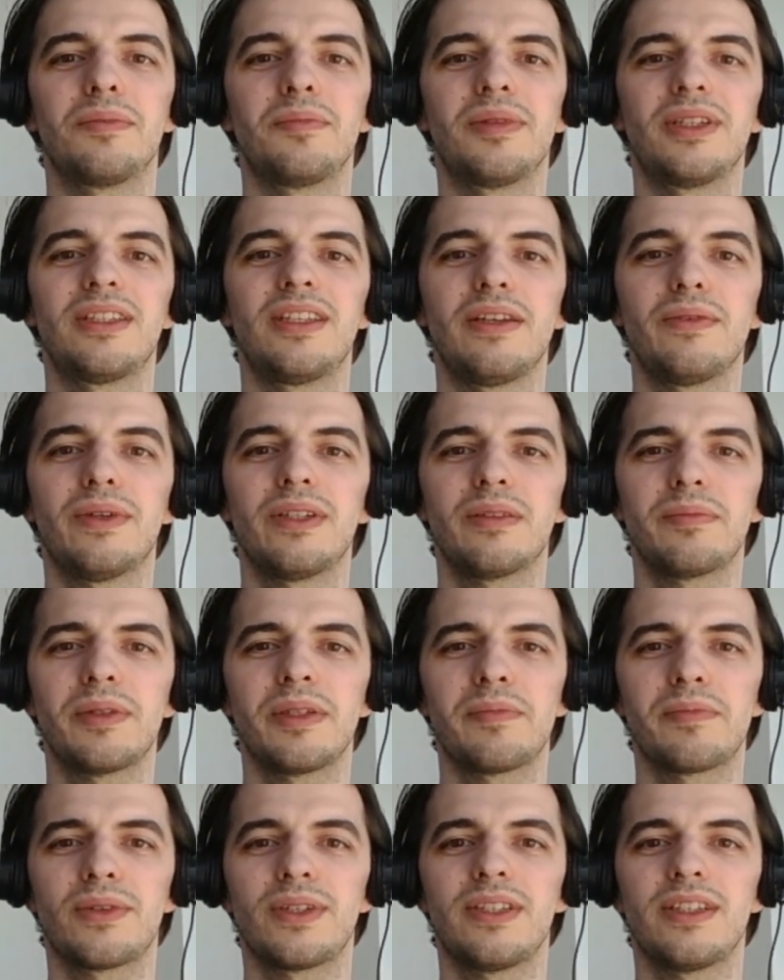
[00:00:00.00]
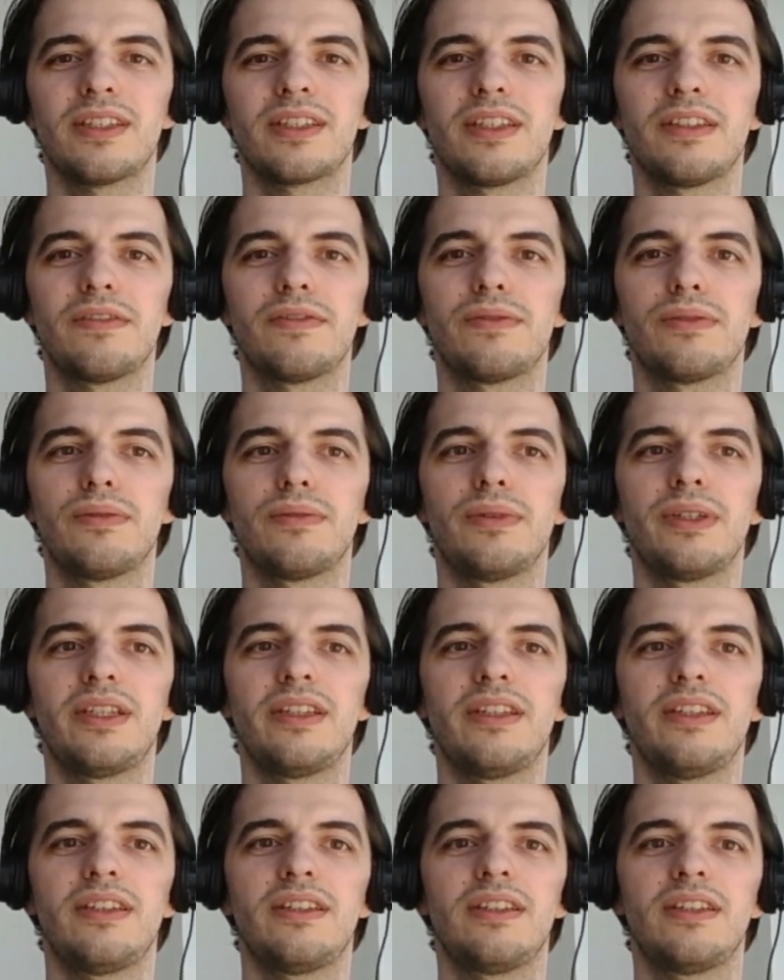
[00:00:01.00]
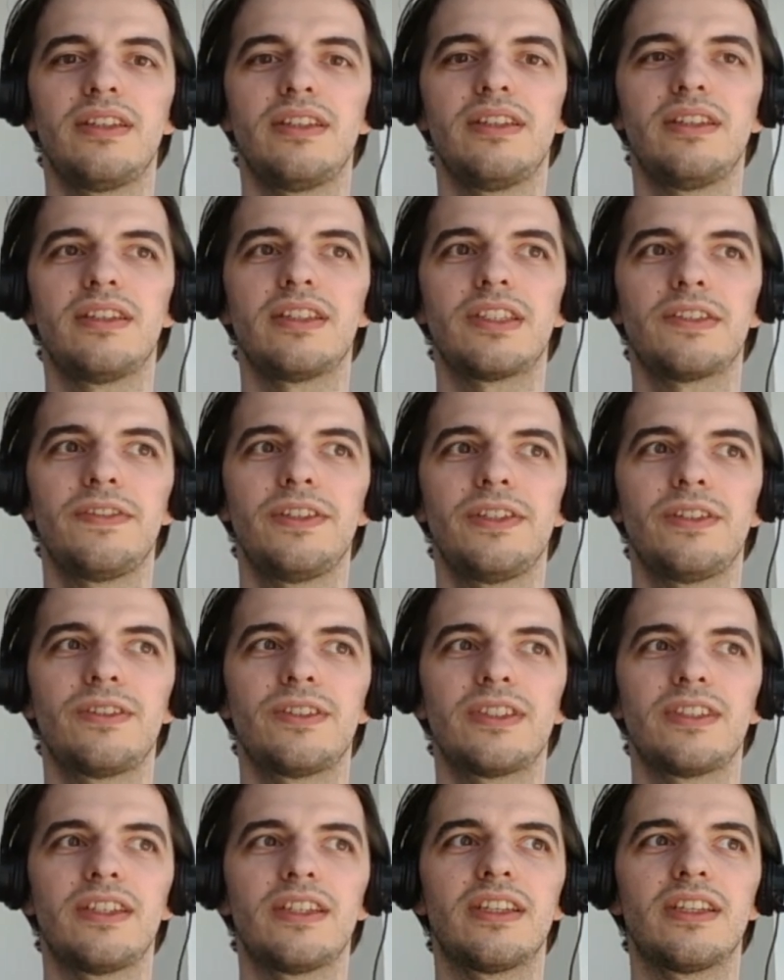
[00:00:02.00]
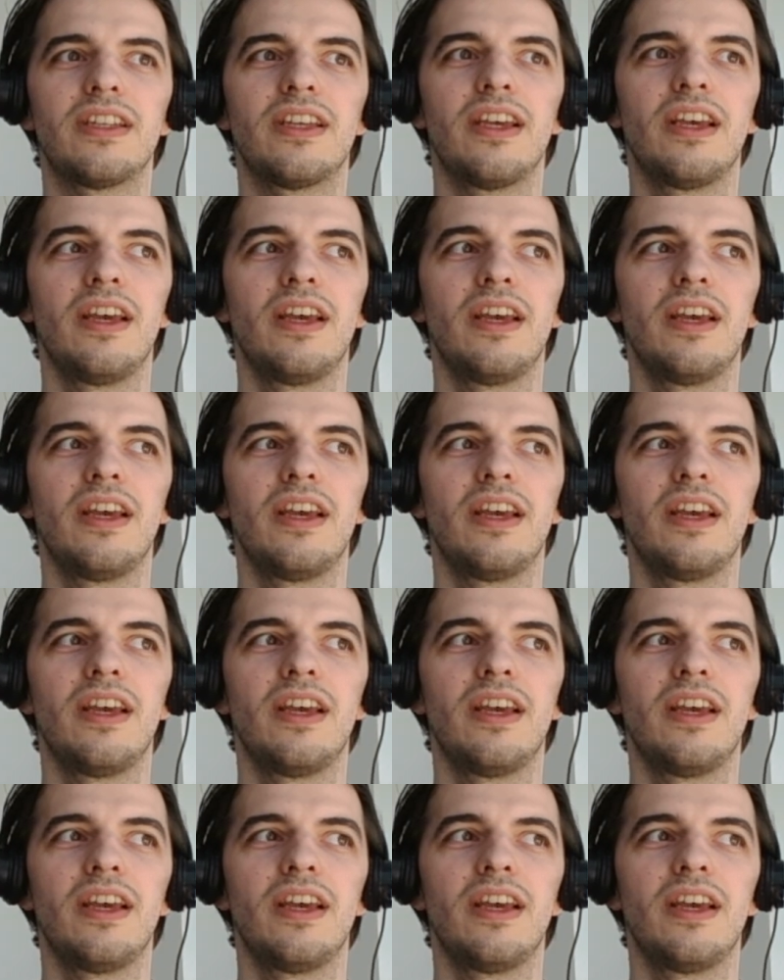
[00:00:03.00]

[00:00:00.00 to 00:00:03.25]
but they want to be productive within the spheres that